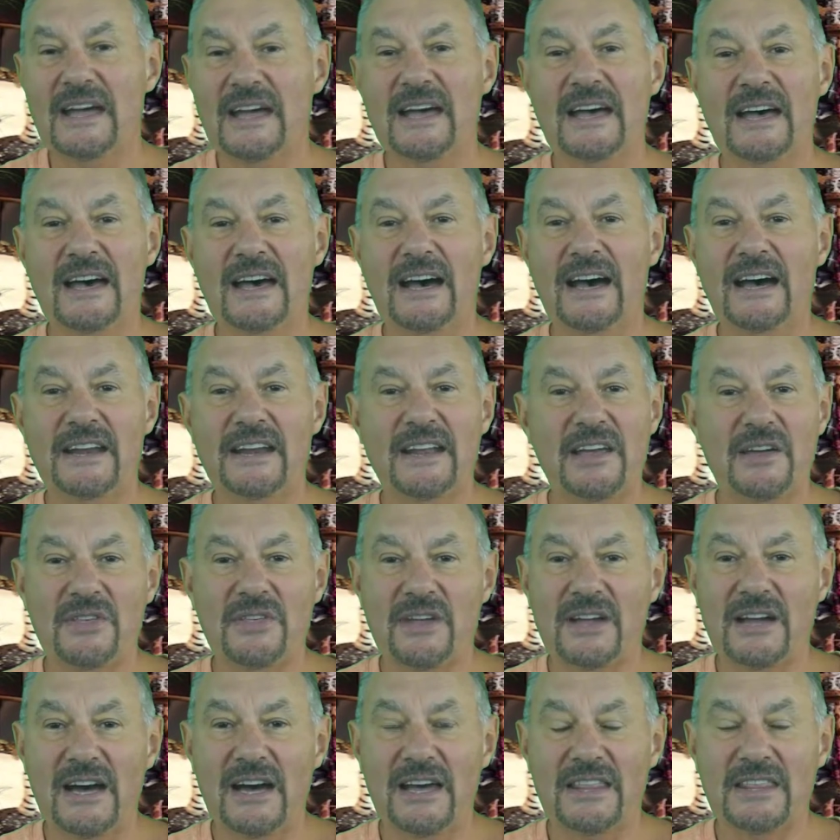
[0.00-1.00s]
I know
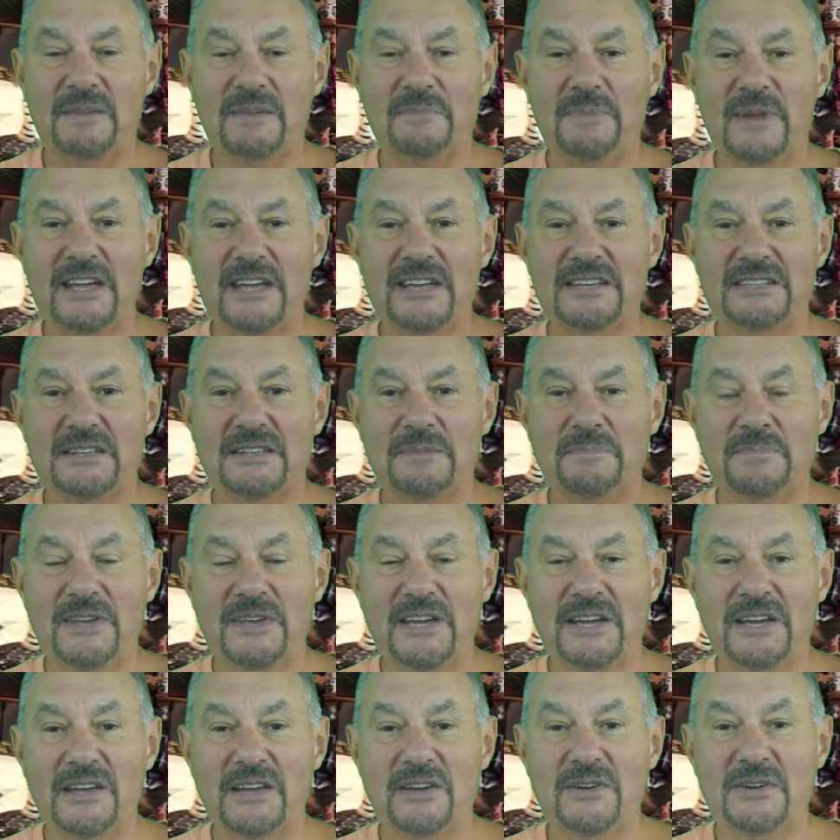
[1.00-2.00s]
the guy that plays the
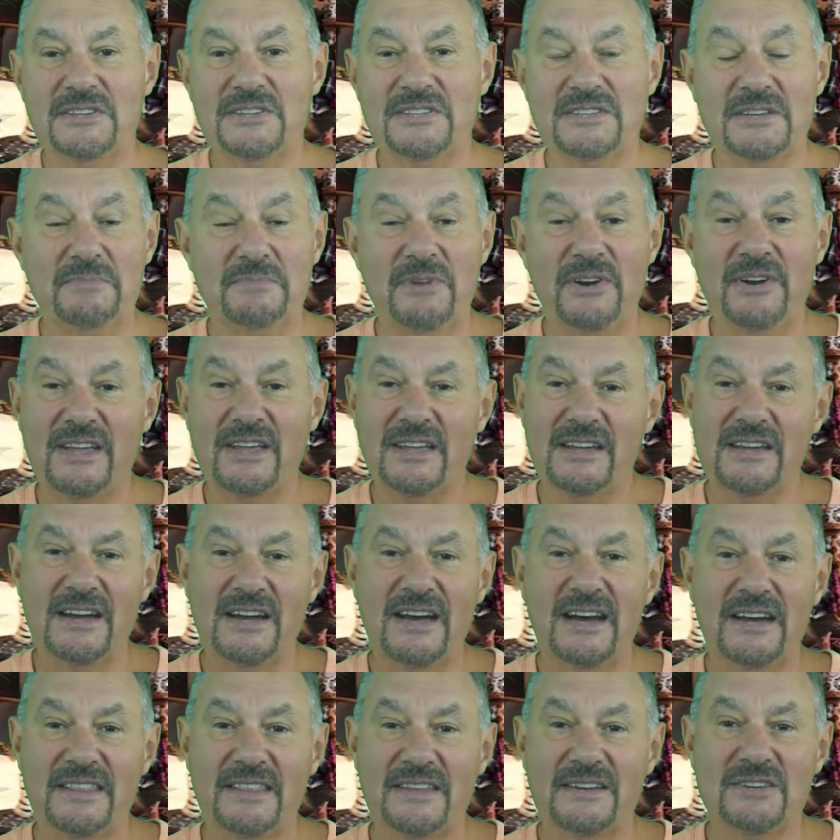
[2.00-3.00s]
piano is an American
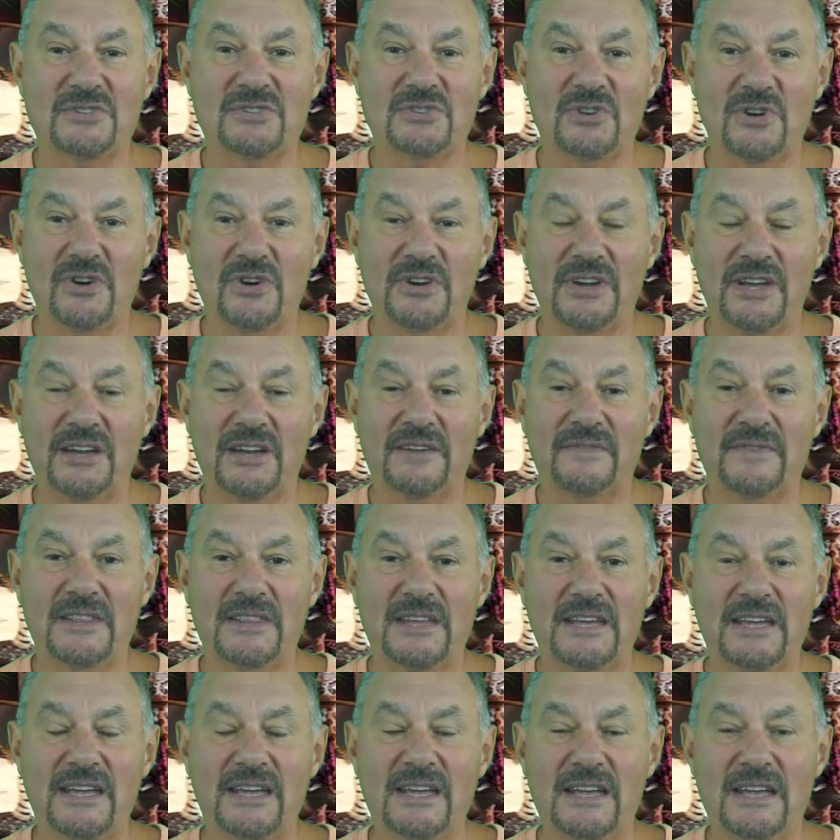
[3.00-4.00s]
guy that has gone over
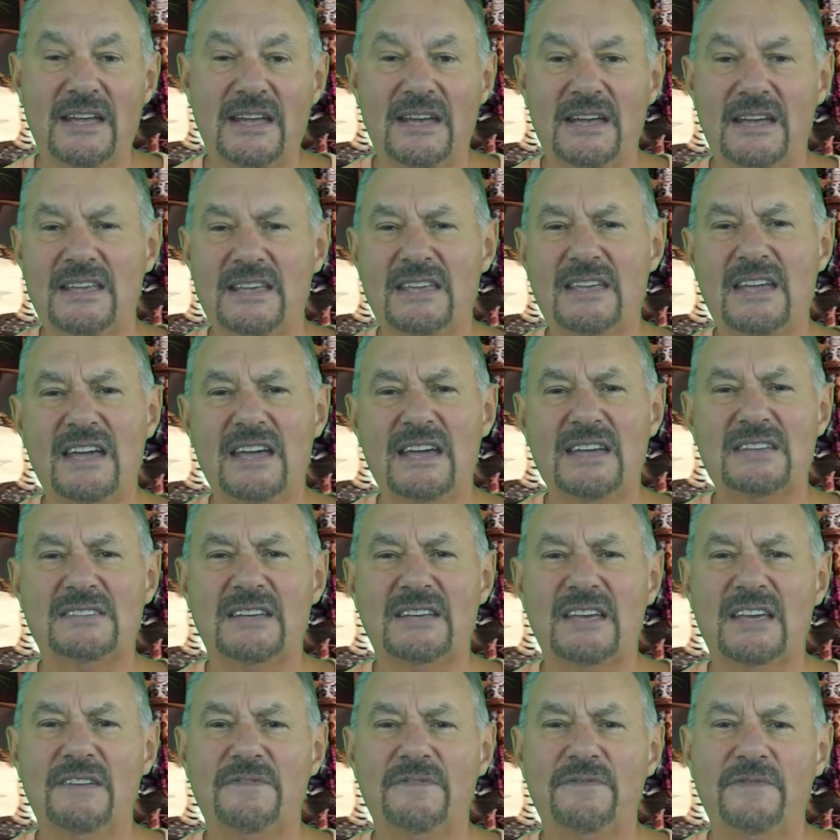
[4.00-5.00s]
there. He
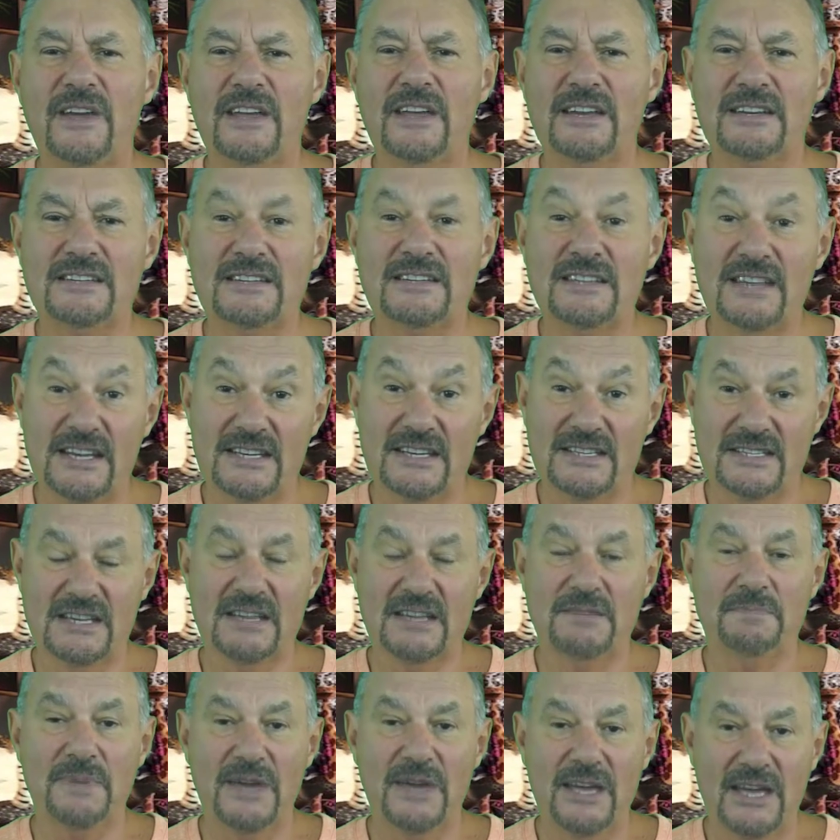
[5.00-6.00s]
has a
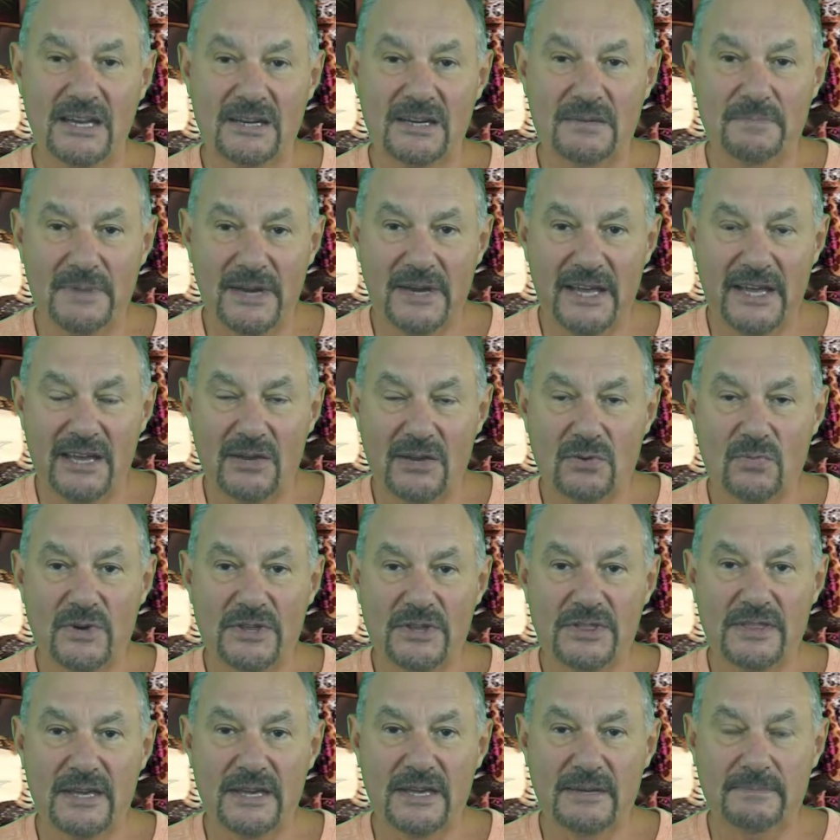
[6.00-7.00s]
fantastic band playing
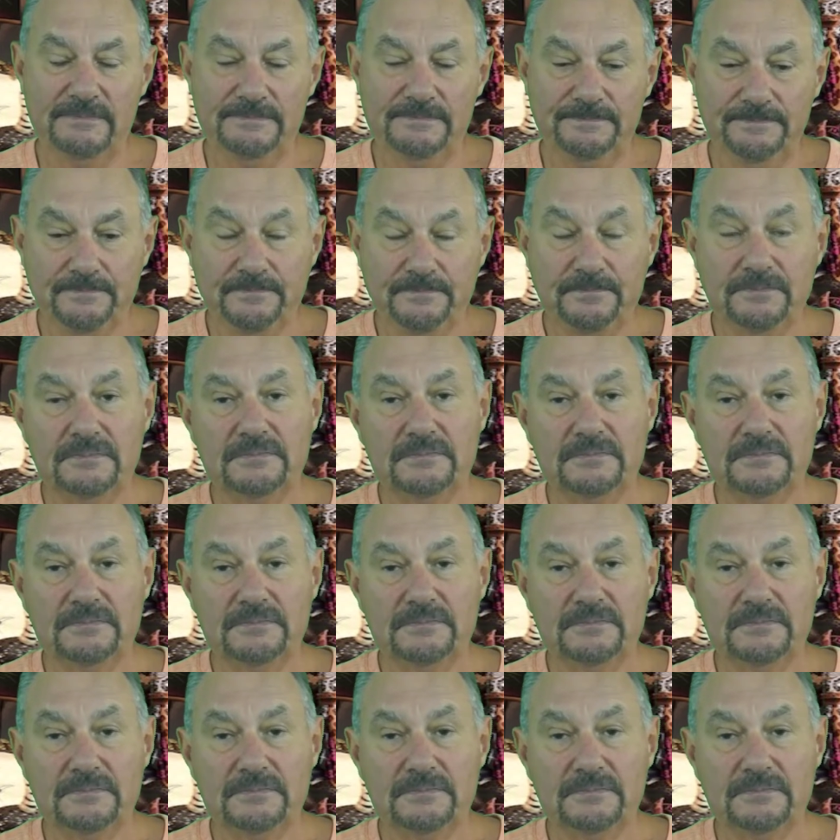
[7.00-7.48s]
with him.